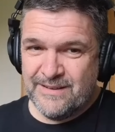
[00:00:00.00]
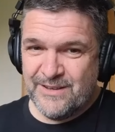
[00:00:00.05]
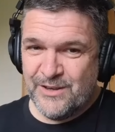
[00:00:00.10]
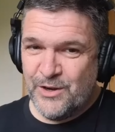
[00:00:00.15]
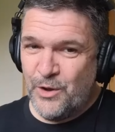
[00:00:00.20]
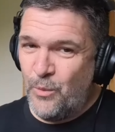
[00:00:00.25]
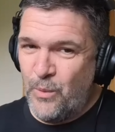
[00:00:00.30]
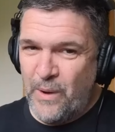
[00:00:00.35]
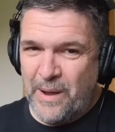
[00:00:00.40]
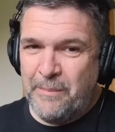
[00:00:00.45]
No
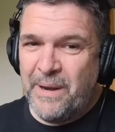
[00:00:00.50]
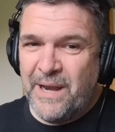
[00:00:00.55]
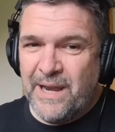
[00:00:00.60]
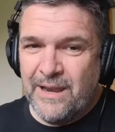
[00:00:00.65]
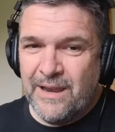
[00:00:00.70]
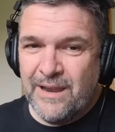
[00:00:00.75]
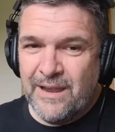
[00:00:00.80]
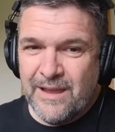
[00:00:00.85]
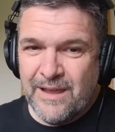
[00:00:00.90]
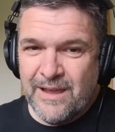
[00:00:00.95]

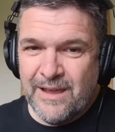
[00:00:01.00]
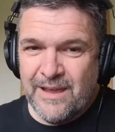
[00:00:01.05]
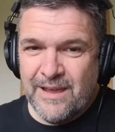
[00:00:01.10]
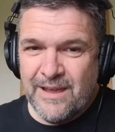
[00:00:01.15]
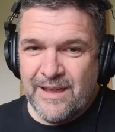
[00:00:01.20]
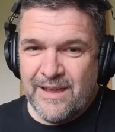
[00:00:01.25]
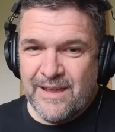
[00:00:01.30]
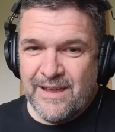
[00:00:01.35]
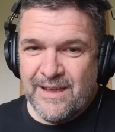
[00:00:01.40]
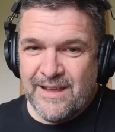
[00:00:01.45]
women.
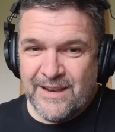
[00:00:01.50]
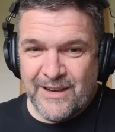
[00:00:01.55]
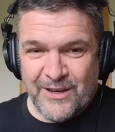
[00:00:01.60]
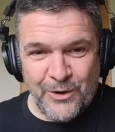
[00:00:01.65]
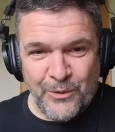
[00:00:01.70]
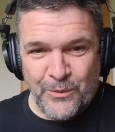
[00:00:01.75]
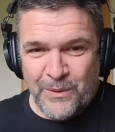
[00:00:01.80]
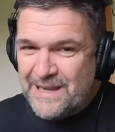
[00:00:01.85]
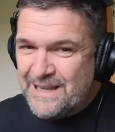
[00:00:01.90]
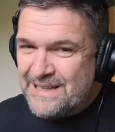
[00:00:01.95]

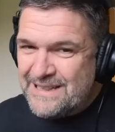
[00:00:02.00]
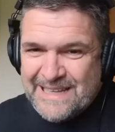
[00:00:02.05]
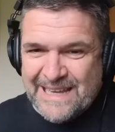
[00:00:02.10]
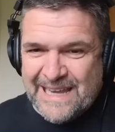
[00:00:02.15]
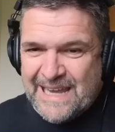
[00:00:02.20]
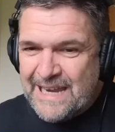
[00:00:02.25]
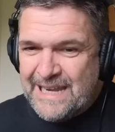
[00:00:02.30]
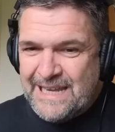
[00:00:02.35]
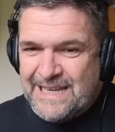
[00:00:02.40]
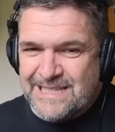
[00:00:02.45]
No little
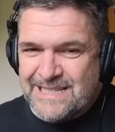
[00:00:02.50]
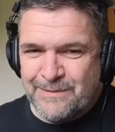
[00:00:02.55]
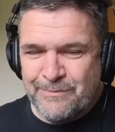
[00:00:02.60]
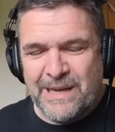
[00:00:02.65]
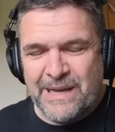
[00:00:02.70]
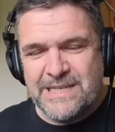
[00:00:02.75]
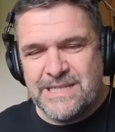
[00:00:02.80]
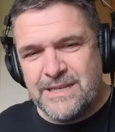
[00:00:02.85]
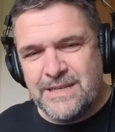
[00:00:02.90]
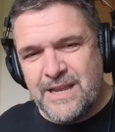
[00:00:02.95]
kiddies.
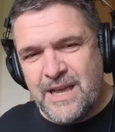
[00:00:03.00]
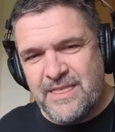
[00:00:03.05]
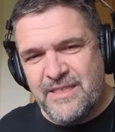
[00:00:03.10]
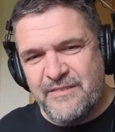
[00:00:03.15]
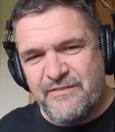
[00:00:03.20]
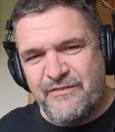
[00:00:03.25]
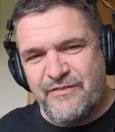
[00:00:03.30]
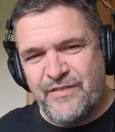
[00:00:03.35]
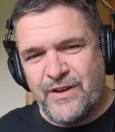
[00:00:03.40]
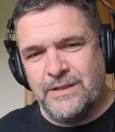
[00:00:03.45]
Imagine how the
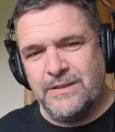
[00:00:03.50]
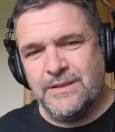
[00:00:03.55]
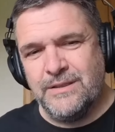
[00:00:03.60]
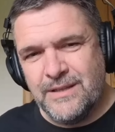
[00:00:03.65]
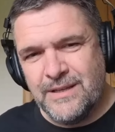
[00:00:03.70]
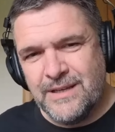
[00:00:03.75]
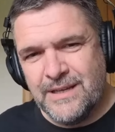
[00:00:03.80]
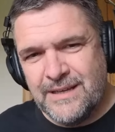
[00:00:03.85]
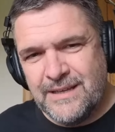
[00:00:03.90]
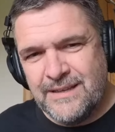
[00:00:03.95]

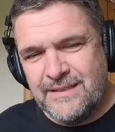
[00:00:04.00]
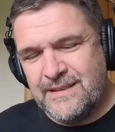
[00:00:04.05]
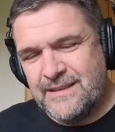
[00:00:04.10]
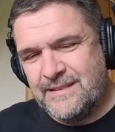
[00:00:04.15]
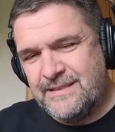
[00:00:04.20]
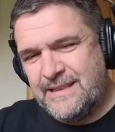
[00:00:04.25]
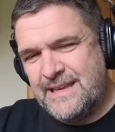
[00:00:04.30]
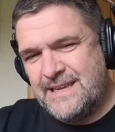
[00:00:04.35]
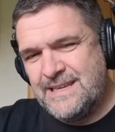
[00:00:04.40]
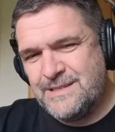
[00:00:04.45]
fun
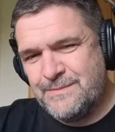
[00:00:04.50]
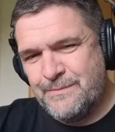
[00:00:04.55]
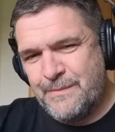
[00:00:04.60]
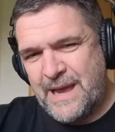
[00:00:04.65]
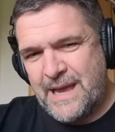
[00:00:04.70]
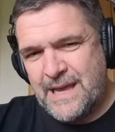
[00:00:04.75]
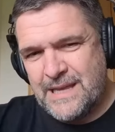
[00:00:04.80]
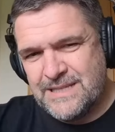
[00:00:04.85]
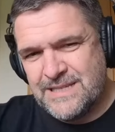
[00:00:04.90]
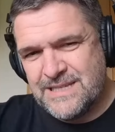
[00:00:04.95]
that these
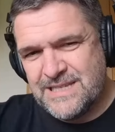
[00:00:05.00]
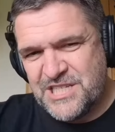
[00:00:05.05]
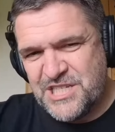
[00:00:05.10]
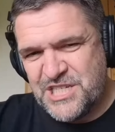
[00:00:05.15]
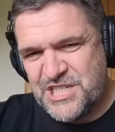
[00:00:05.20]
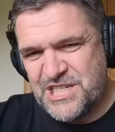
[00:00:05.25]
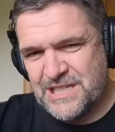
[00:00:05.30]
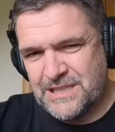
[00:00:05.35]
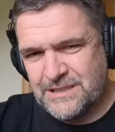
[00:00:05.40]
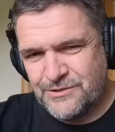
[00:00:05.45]
men's
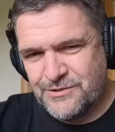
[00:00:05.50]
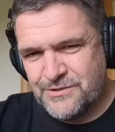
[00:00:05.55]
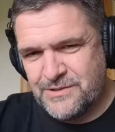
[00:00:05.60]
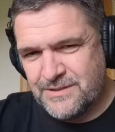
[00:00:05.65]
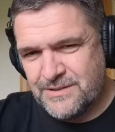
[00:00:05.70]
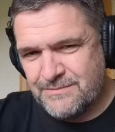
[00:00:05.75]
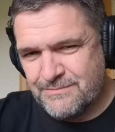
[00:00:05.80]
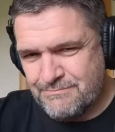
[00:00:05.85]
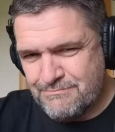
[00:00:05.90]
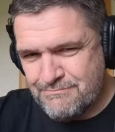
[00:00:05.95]

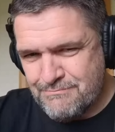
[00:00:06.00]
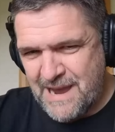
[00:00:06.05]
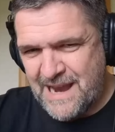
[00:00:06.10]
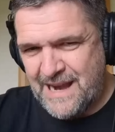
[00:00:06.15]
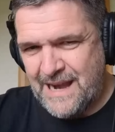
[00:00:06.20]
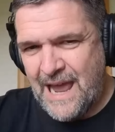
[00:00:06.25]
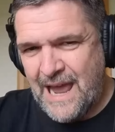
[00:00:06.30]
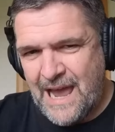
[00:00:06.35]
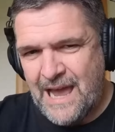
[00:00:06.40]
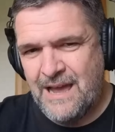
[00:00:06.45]
children
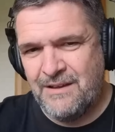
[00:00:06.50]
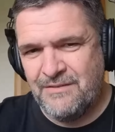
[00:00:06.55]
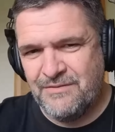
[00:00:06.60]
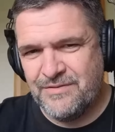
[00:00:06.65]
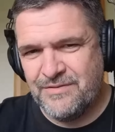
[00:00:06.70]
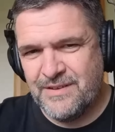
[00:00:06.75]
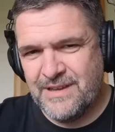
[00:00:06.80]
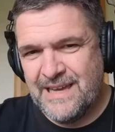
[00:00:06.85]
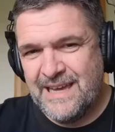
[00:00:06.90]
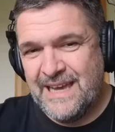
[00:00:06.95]
might have
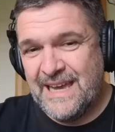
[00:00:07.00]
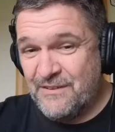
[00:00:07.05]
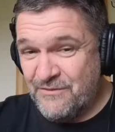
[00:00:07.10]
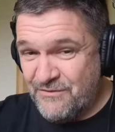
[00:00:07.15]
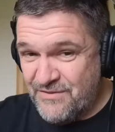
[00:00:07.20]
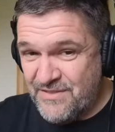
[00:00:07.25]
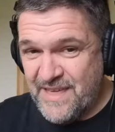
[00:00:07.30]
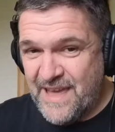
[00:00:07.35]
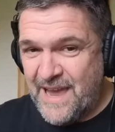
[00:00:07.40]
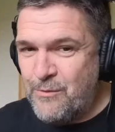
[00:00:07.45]
if
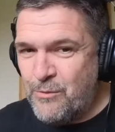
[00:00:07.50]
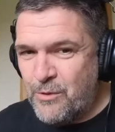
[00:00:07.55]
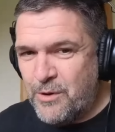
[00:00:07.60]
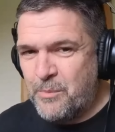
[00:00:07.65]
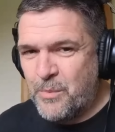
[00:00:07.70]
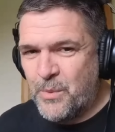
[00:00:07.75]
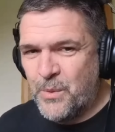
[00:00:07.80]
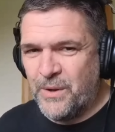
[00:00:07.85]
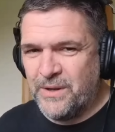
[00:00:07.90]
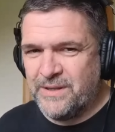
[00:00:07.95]
they were
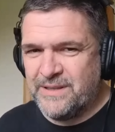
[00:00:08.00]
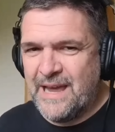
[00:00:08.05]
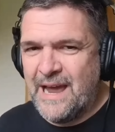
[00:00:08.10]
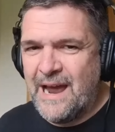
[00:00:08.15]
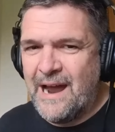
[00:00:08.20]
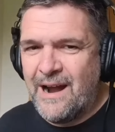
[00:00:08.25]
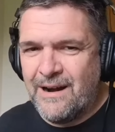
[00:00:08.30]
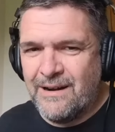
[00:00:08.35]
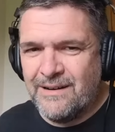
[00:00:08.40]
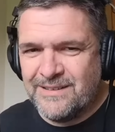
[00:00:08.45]
brought to
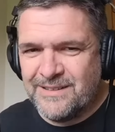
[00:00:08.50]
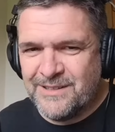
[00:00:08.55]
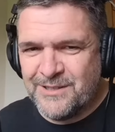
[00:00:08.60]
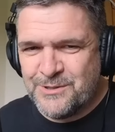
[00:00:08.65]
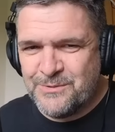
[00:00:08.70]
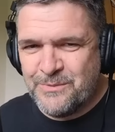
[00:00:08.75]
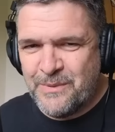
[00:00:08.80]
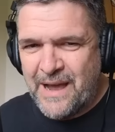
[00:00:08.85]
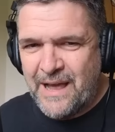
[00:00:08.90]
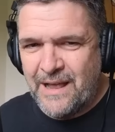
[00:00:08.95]
Ireland
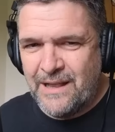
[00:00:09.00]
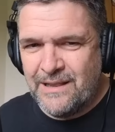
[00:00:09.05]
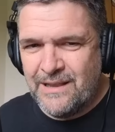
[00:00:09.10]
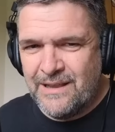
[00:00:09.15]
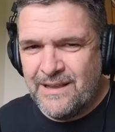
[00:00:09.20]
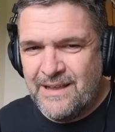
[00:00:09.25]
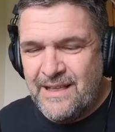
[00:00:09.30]
as well.